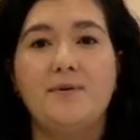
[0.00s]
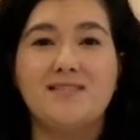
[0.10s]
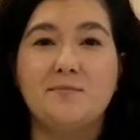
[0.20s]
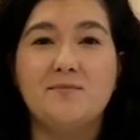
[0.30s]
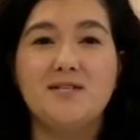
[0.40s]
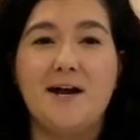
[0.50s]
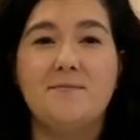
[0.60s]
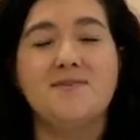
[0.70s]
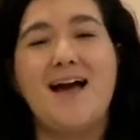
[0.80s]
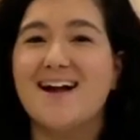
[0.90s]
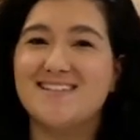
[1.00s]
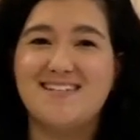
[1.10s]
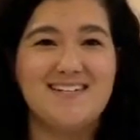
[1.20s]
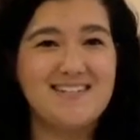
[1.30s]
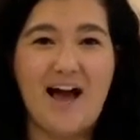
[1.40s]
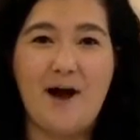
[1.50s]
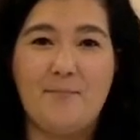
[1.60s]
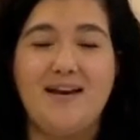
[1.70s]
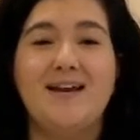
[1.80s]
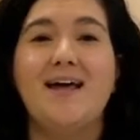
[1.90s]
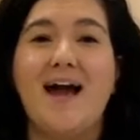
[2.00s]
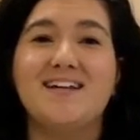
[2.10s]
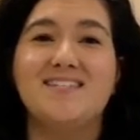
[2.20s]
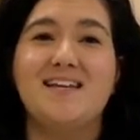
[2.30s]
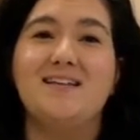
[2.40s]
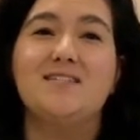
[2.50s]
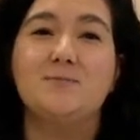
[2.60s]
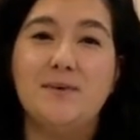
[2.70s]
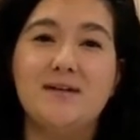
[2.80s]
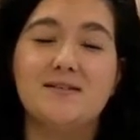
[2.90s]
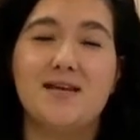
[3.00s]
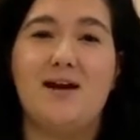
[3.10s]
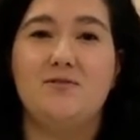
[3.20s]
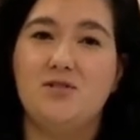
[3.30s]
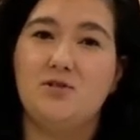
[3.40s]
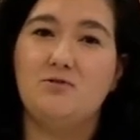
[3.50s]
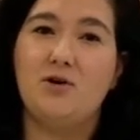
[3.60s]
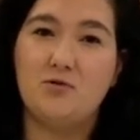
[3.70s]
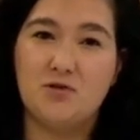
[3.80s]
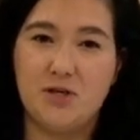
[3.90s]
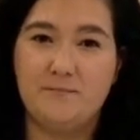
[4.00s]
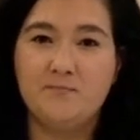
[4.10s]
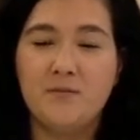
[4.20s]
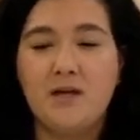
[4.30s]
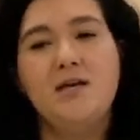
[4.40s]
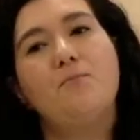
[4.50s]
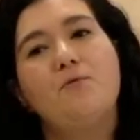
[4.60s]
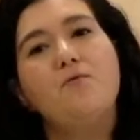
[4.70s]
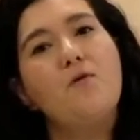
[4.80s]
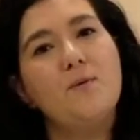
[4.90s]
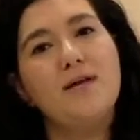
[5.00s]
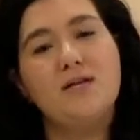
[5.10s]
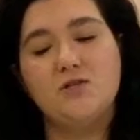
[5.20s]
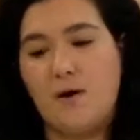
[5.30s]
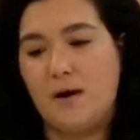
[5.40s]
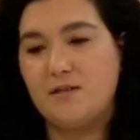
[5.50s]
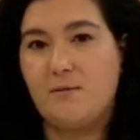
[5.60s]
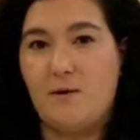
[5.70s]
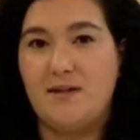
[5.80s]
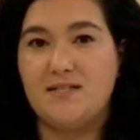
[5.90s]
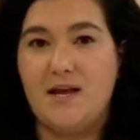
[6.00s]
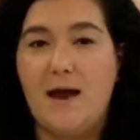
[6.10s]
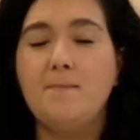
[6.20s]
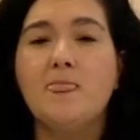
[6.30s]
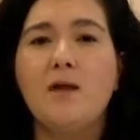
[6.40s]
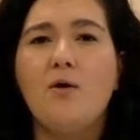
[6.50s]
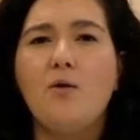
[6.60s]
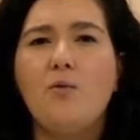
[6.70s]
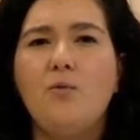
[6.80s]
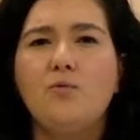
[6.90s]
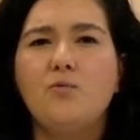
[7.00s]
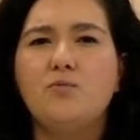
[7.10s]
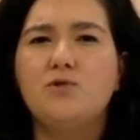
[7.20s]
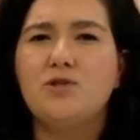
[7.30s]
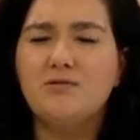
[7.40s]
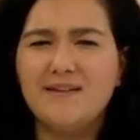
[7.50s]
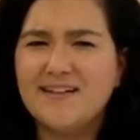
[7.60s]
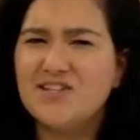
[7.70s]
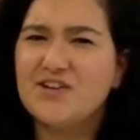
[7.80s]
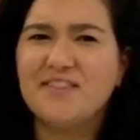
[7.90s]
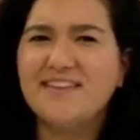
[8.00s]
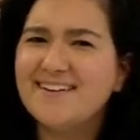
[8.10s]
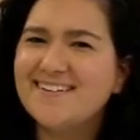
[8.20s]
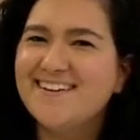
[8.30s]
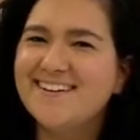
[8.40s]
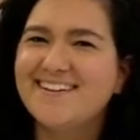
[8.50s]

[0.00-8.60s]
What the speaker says: but sometimes accidents happen and it accidentally spills out into the ocean. Now, before we get into our experiment today, do you think that's a good thing